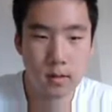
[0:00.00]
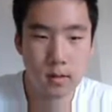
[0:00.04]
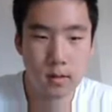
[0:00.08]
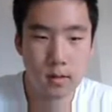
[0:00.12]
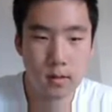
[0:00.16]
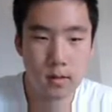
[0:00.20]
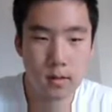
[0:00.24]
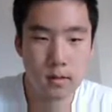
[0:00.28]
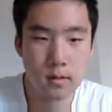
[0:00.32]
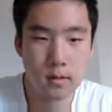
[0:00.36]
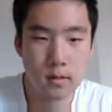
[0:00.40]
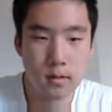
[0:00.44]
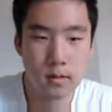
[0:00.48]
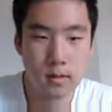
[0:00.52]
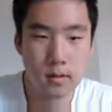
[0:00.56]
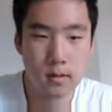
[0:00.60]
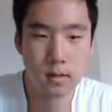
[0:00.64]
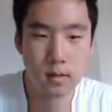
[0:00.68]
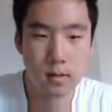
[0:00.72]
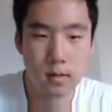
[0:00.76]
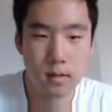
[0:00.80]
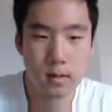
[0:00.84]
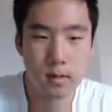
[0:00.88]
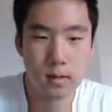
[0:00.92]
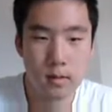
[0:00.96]

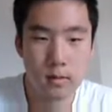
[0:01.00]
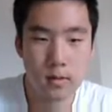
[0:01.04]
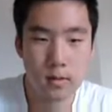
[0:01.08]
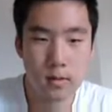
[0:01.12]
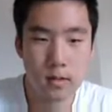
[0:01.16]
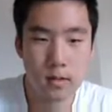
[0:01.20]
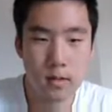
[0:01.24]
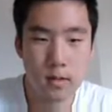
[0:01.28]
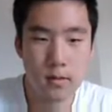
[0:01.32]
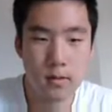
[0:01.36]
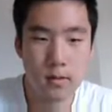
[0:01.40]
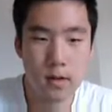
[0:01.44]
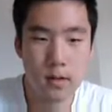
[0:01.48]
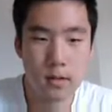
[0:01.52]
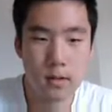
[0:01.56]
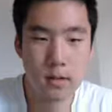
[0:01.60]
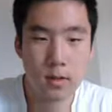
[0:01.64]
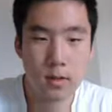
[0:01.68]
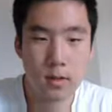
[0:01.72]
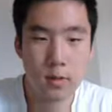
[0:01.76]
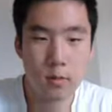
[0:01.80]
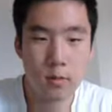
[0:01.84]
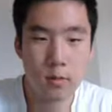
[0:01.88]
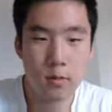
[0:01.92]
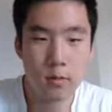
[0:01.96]
So let's first of all,
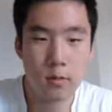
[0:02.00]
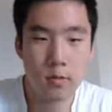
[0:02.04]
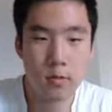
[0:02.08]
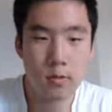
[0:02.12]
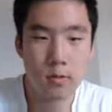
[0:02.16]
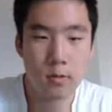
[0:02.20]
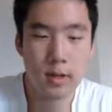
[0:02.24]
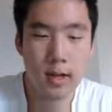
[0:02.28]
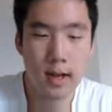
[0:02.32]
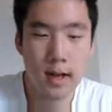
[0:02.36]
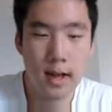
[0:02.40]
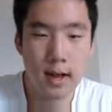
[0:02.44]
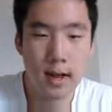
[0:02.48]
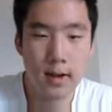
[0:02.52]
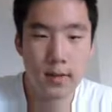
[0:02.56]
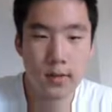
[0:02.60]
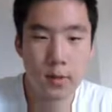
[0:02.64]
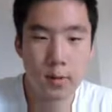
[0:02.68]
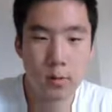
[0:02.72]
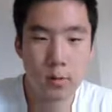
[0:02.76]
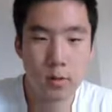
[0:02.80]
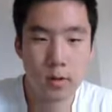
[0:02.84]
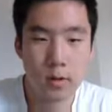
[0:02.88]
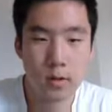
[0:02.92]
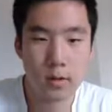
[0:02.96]
so we have
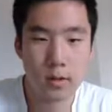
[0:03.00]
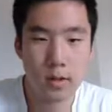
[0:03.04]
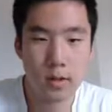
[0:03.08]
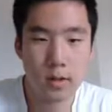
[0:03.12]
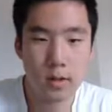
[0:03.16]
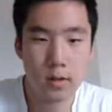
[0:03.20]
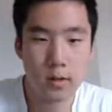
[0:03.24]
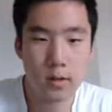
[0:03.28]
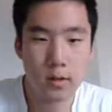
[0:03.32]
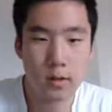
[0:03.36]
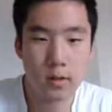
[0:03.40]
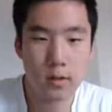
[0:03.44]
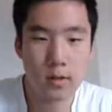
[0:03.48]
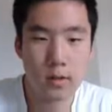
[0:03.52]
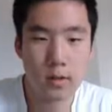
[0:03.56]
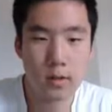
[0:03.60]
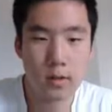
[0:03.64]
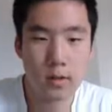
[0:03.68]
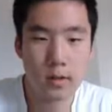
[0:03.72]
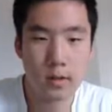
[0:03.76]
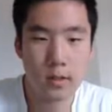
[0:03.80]
the word code,